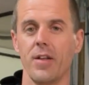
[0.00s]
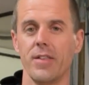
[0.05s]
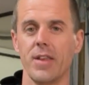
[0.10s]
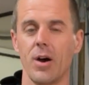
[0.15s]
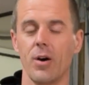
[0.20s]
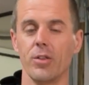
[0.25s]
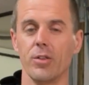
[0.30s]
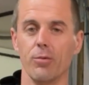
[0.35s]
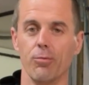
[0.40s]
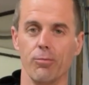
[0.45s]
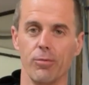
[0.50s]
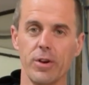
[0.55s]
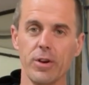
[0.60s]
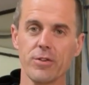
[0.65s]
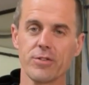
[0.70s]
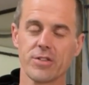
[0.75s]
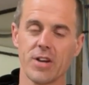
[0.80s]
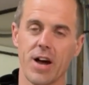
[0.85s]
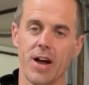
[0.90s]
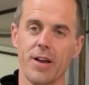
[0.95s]
Now on the
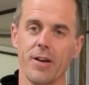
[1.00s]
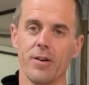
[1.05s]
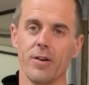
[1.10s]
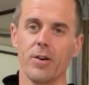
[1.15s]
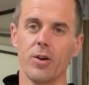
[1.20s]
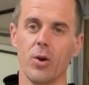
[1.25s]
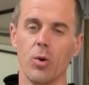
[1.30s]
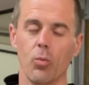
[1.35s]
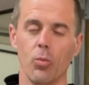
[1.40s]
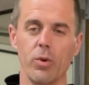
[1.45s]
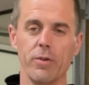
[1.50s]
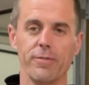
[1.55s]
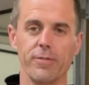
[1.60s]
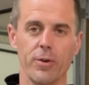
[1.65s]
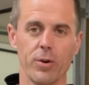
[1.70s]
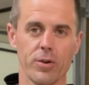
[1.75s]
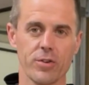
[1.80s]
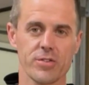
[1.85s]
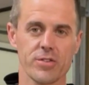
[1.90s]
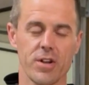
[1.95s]
rear tire, we
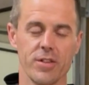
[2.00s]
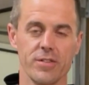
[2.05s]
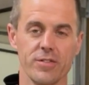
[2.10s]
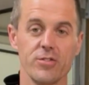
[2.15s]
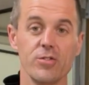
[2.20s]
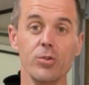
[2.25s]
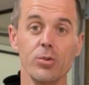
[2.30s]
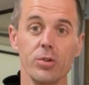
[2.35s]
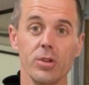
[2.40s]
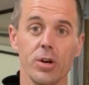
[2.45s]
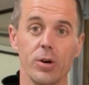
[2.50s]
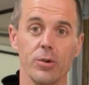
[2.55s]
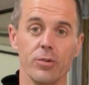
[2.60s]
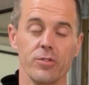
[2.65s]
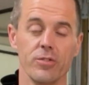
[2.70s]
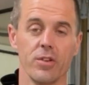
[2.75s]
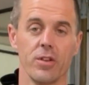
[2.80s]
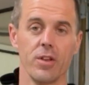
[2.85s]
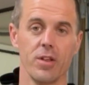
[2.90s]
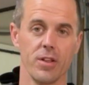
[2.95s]
focus on 2
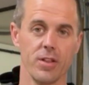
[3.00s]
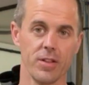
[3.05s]
loads.